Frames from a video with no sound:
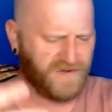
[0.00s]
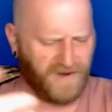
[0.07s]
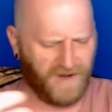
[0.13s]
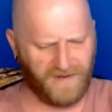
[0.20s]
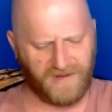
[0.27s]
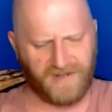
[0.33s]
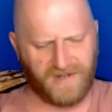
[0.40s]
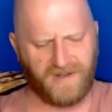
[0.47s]

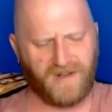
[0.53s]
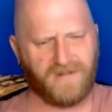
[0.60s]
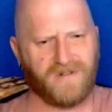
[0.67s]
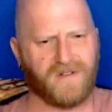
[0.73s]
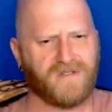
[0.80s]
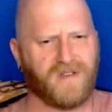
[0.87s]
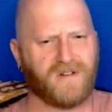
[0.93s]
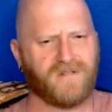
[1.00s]
etc.,
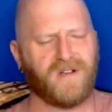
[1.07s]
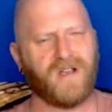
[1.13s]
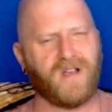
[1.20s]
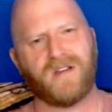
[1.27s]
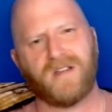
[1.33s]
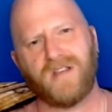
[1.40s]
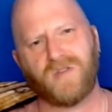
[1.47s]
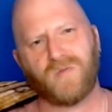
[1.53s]
etc., and
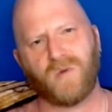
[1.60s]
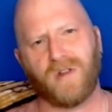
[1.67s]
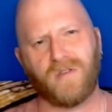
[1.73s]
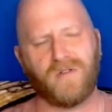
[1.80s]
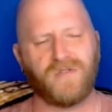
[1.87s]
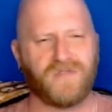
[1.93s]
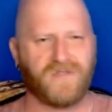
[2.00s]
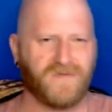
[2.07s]
each one of
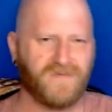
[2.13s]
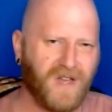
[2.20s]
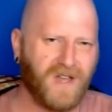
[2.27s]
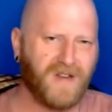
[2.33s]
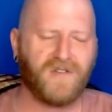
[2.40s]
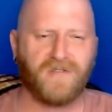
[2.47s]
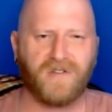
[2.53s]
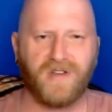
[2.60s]
those are kind of
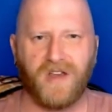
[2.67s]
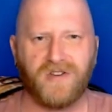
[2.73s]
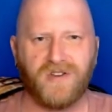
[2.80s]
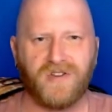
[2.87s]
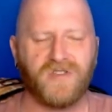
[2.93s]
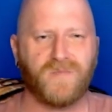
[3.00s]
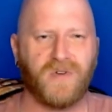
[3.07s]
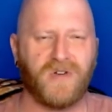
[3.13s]
variations.
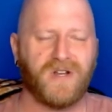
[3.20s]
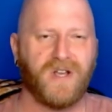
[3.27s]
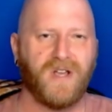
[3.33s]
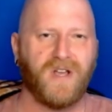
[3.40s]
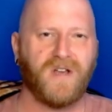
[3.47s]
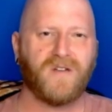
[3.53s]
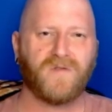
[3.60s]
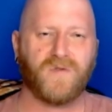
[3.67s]
But
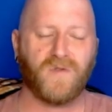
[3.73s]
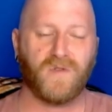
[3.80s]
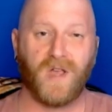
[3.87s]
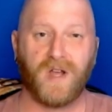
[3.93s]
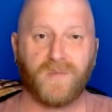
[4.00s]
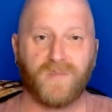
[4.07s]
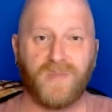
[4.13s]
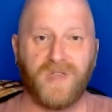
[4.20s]
for a lot
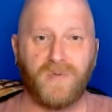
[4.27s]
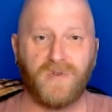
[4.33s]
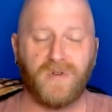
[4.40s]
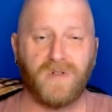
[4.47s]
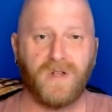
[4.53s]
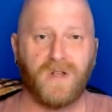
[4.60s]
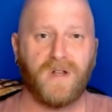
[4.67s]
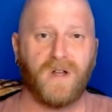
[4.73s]
of people,
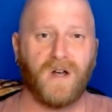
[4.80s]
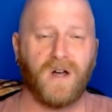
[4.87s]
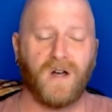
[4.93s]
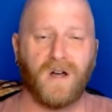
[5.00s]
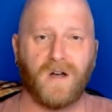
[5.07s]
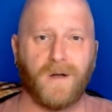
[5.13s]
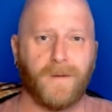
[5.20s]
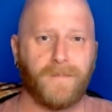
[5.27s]

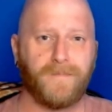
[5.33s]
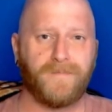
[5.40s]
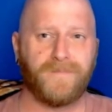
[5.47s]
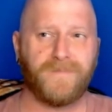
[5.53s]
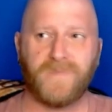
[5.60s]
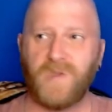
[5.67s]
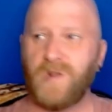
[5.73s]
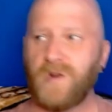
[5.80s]

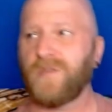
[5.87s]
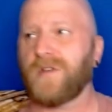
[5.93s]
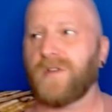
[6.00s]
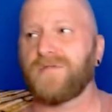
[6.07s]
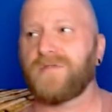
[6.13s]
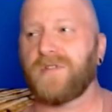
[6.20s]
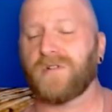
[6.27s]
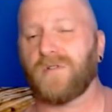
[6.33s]

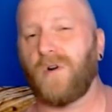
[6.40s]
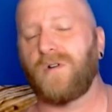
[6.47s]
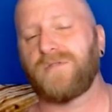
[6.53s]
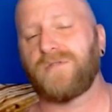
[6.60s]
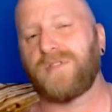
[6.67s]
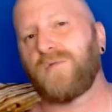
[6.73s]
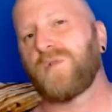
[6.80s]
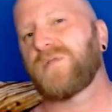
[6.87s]

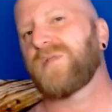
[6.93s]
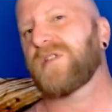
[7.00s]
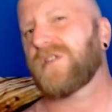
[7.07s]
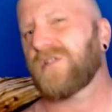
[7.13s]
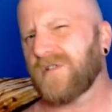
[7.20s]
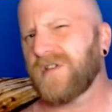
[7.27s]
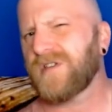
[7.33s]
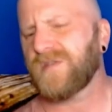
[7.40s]
they've always been
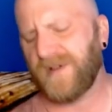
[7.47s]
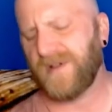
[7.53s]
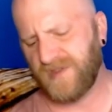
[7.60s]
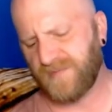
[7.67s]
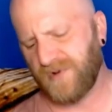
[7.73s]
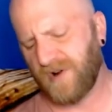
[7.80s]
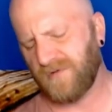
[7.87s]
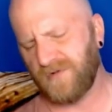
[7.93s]
curious about these
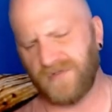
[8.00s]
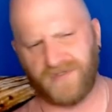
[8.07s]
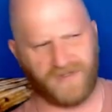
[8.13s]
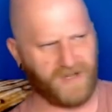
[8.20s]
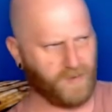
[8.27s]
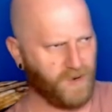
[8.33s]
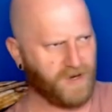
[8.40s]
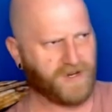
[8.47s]
prayer rules.
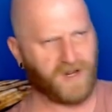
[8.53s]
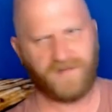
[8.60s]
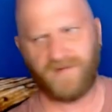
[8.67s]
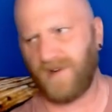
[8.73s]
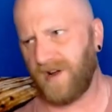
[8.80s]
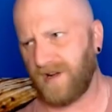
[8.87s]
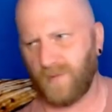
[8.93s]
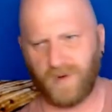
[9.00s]
Like, where can I
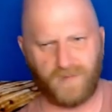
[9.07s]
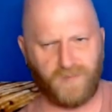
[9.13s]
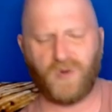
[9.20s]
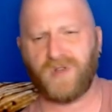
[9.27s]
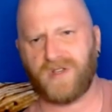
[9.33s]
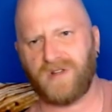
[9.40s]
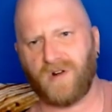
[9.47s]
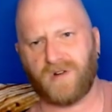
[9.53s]
find them? What book
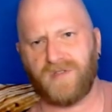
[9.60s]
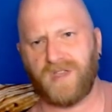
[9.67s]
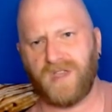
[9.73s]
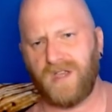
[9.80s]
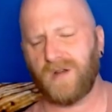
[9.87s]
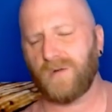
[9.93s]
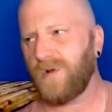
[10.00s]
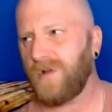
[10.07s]
are they
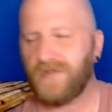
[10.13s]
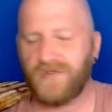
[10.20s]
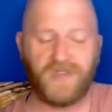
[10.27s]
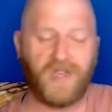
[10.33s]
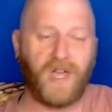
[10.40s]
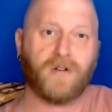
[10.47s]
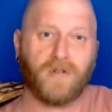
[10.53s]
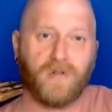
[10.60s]
in? Well, they're
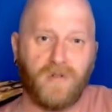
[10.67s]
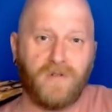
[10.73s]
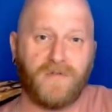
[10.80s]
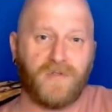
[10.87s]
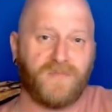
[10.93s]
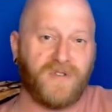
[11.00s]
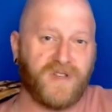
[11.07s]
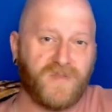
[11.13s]
scattered all over the
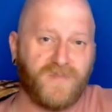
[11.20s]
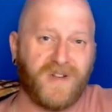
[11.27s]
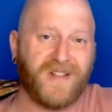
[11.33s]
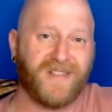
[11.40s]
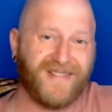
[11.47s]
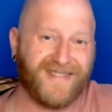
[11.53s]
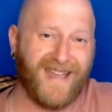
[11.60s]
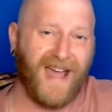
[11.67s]
place. But in
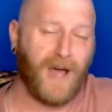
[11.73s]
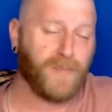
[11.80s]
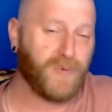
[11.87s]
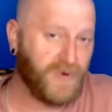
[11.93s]
this app, which I